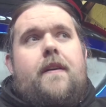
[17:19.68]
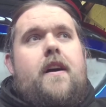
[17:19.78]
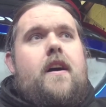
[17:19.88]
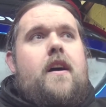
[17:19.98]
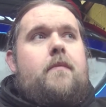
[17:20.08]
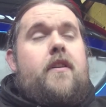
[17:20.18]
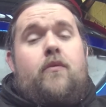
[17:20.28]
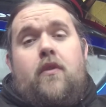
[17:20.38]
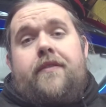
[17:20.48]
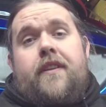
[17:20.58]
And the
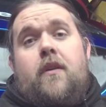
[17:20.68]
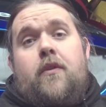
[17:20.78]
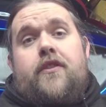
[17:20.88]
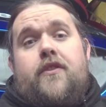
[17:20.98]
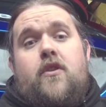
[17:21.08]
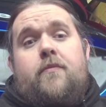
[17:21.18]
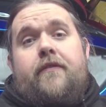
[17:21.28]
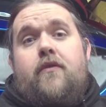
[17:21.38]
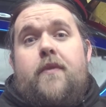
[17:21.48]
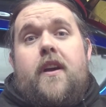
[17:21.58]
one thing I want to do
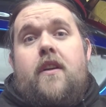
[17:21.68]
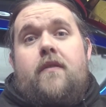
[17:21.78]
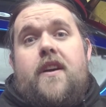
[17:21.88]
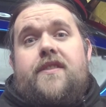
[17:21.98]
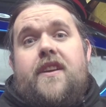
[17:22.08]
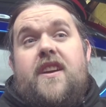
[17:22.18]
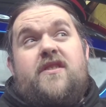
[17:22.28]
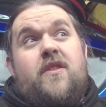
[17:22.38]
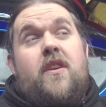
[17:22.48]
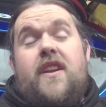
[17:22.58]
before we go and race it is
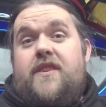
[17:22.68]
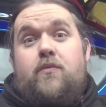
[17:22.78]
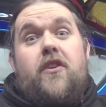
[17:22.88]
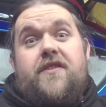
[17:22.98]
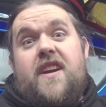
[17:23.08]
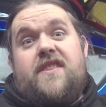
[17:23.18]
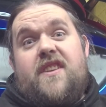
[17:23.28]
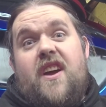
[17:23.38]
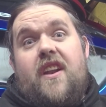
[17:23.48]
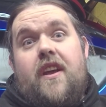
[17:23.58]
do at least one test
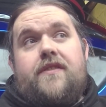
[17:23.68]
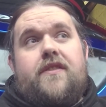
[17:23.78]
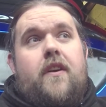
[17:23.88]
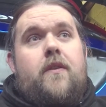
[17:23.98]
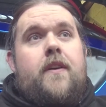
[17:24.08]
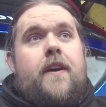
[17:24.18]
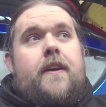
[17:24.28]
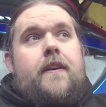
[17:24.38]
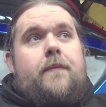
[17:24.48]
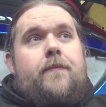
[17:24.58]
day in it. So
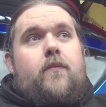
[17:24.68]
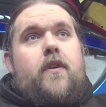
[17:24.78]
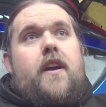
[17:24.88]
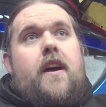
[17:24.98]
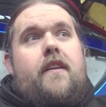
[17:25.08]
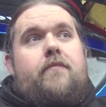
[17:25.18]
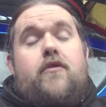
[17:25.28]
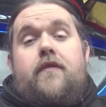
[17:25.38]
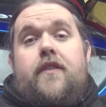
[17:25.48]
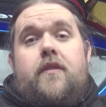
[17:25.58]
we have
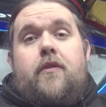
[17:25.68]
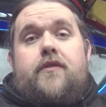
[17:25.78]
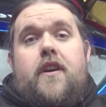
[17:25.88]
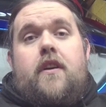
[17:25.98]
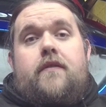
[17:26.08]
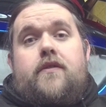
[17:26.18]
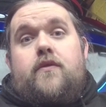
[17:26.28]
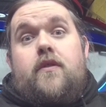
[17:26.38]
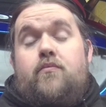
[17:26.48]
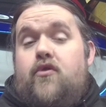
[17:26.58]
moved the deposit over to
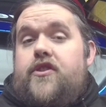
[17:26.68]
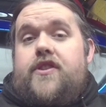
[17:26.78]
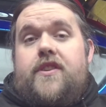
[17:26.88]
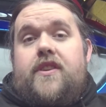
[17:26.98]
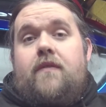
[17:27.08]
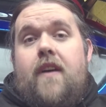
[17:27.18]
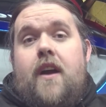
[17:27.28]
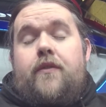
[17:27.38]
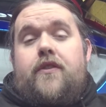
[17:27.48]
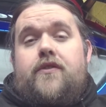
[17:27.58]
the British GT
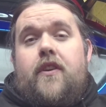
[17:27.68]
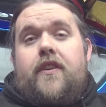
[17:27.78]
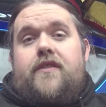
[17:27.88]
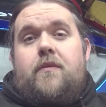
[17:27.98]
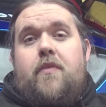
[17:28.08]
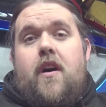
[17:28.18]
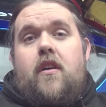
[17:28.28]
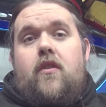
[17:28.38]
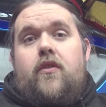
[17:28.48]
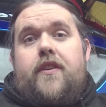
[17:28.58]
round at Donington
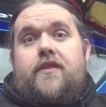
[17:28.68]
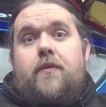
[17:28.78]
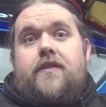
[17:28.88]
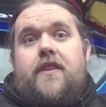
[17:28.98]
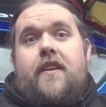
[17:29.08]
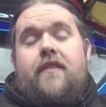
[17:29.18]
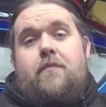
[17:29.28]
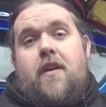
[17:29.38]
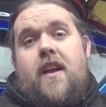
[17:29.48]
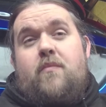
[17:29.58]
Park on the 28th of
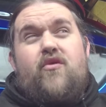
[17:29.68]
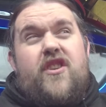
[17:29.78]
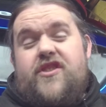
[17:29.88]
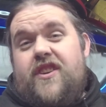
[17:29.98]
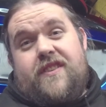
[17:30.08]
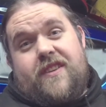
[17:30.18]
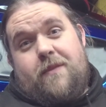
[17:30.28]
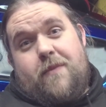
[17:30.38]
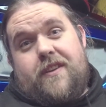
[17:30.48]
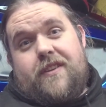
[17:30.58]
May. British GT
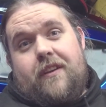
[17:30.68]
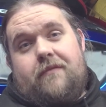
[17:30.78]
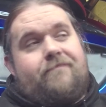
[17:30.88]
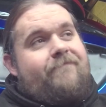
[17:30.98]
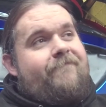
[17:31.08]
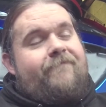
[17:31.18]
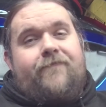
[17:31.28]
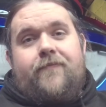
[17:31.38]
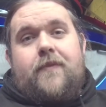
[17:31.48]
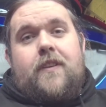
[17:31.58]
meeting.
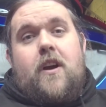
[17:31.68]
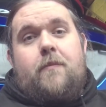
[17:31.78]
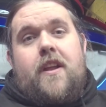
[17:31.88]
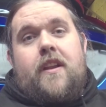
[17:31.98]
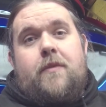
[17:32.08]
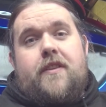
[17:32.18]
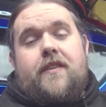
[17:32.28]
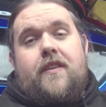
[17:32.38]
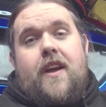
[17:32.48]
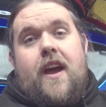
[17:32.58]
Can't be any better
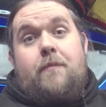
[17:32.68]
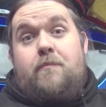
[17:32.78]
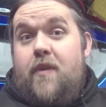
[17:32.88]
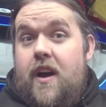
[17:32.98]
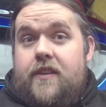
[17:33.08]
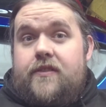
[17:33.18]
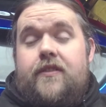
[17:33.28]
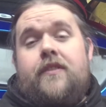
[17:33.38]
than that. But